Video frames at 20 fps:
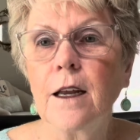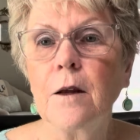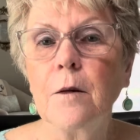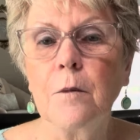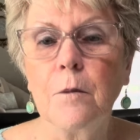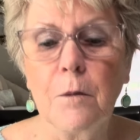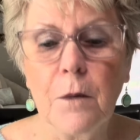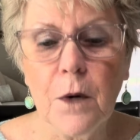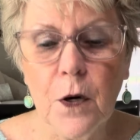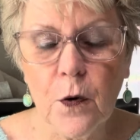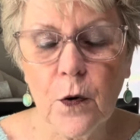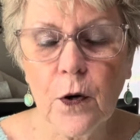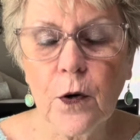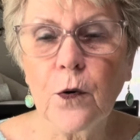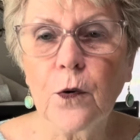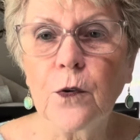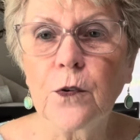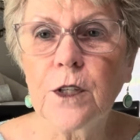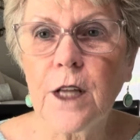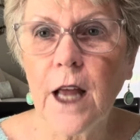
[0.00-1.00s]

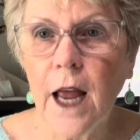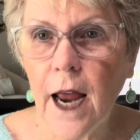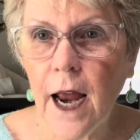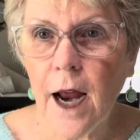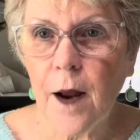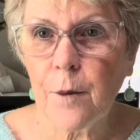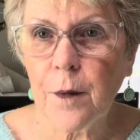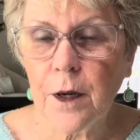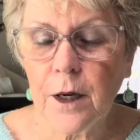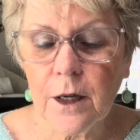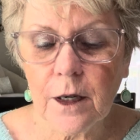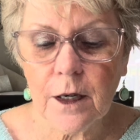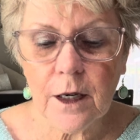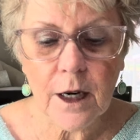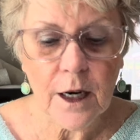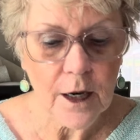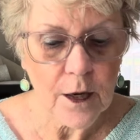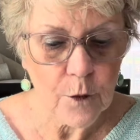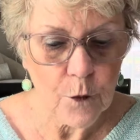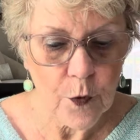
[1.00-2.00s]
miracles happened
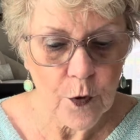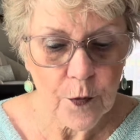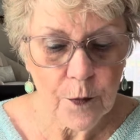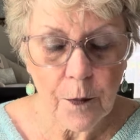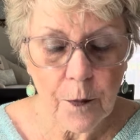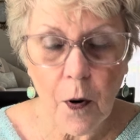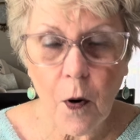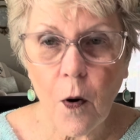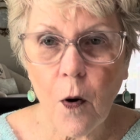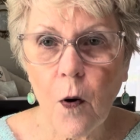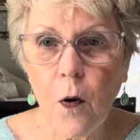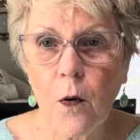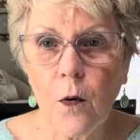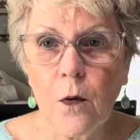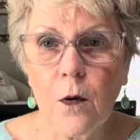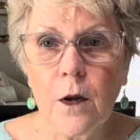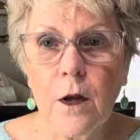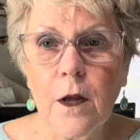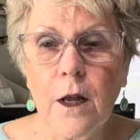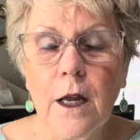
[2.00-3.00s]
with
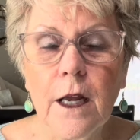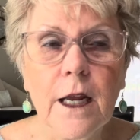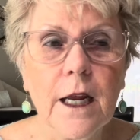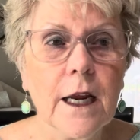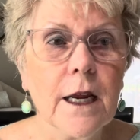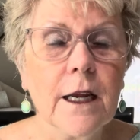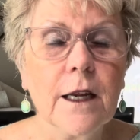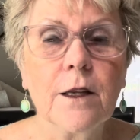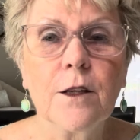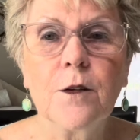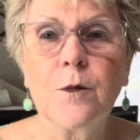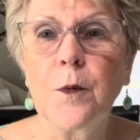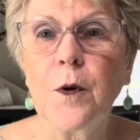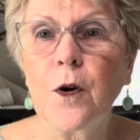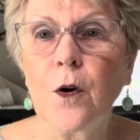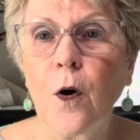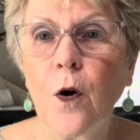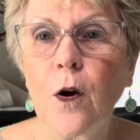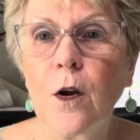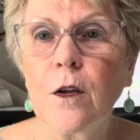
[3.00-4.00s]
Paul is
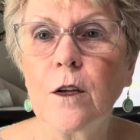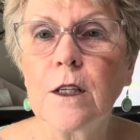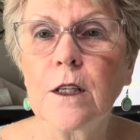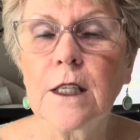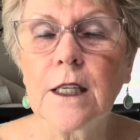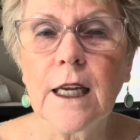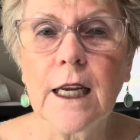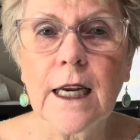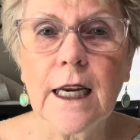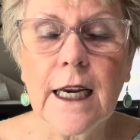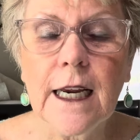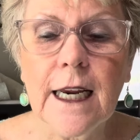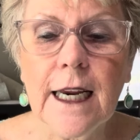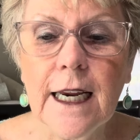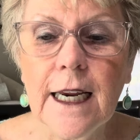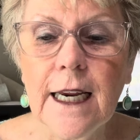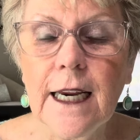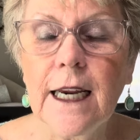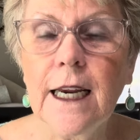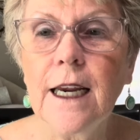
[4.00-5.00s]
because
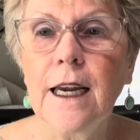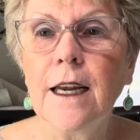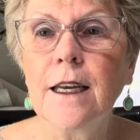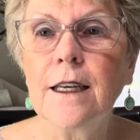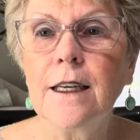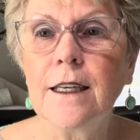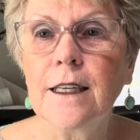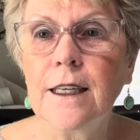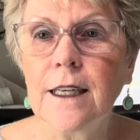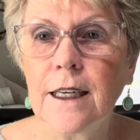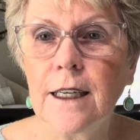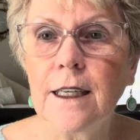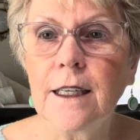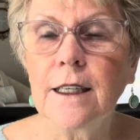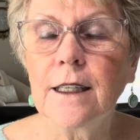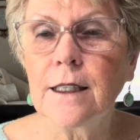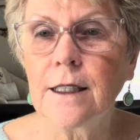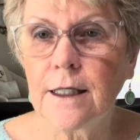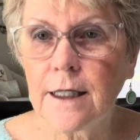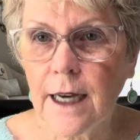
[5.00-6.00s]
he
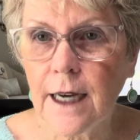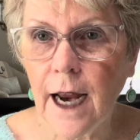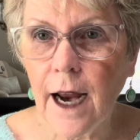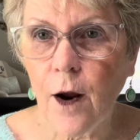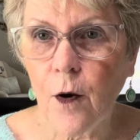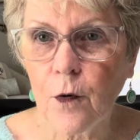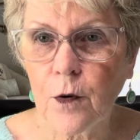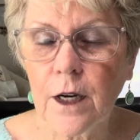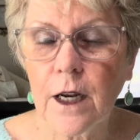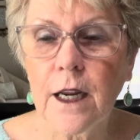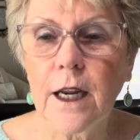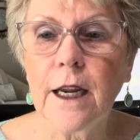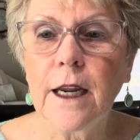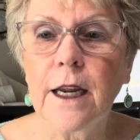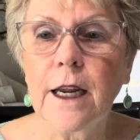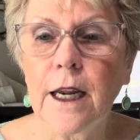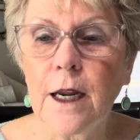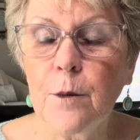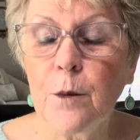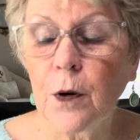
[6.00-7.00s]
didn't doubt.
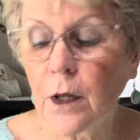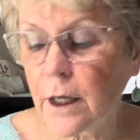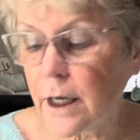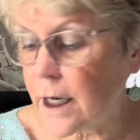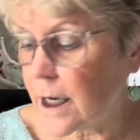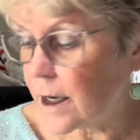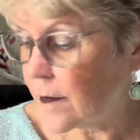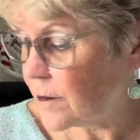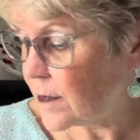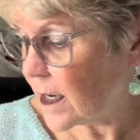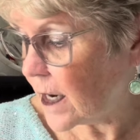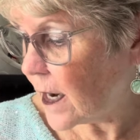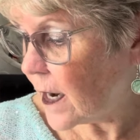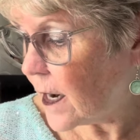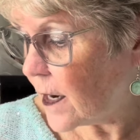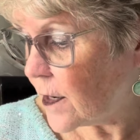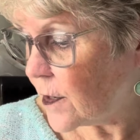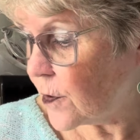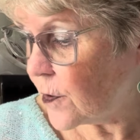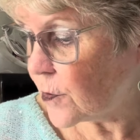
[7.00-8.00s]
He believed.
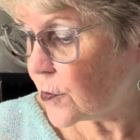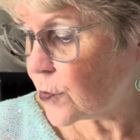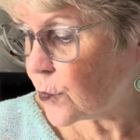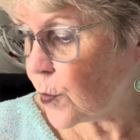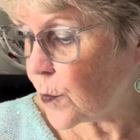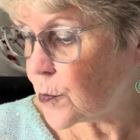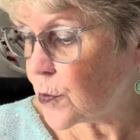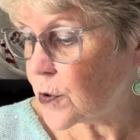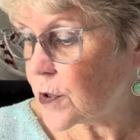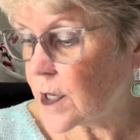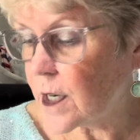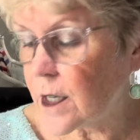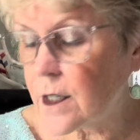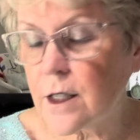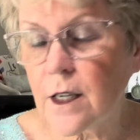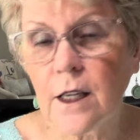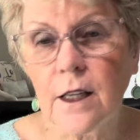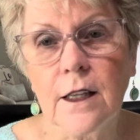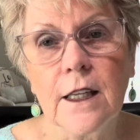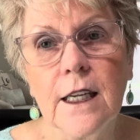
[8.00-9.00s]
You know, scripture says
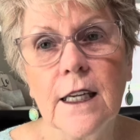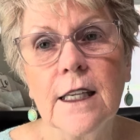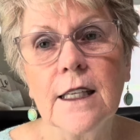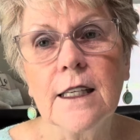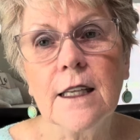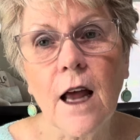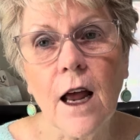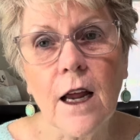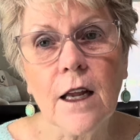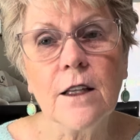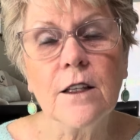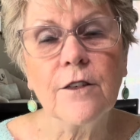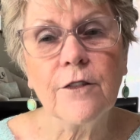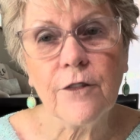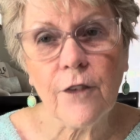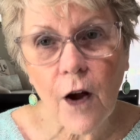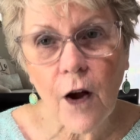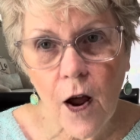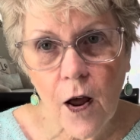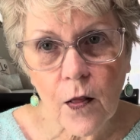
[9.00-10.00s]
that these signs
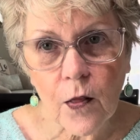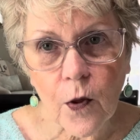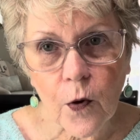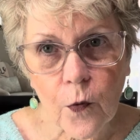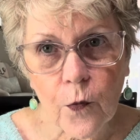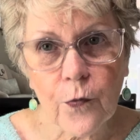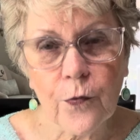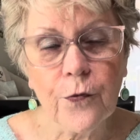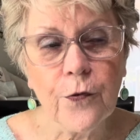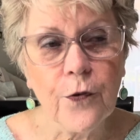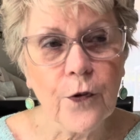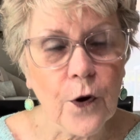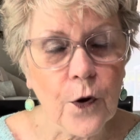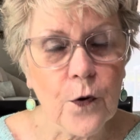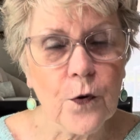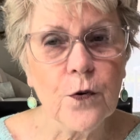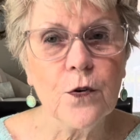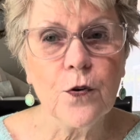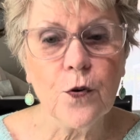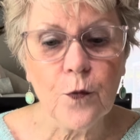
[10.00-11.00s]
follow
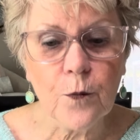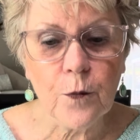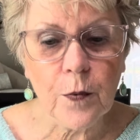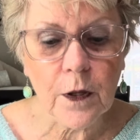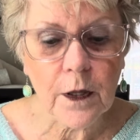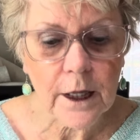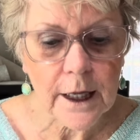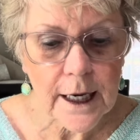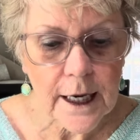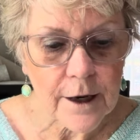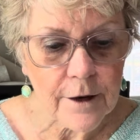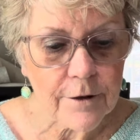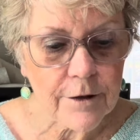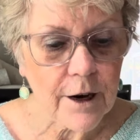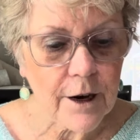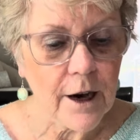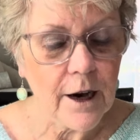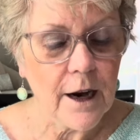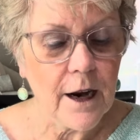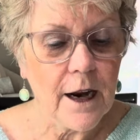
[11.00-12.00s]
those who believe.
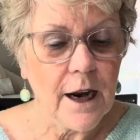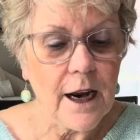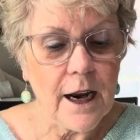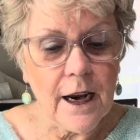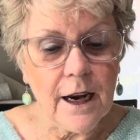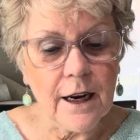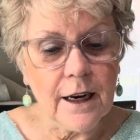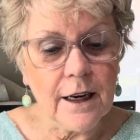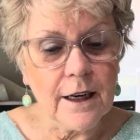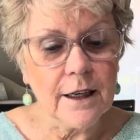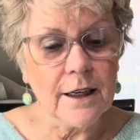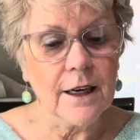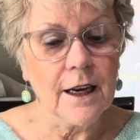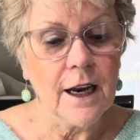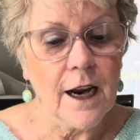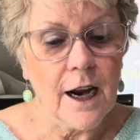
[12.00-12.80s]
And,